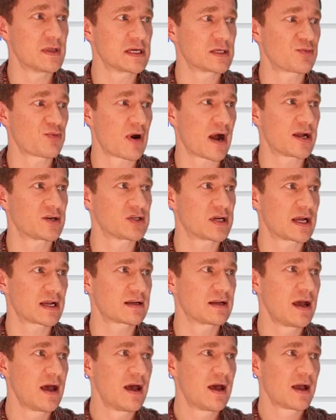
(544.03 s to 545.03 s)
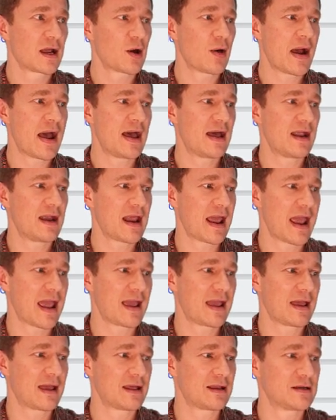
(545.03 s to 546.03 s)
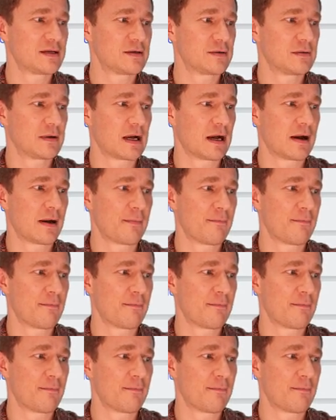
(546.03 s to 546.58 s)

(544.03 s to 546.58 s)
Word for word: project, go ahead and uh,